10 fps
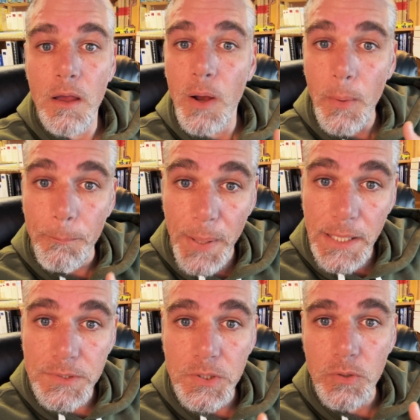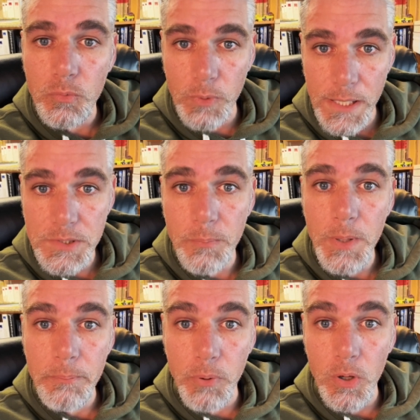a basic recipe
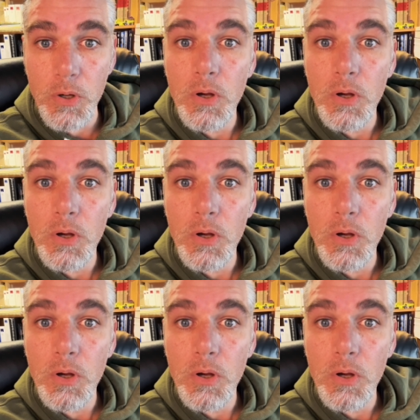book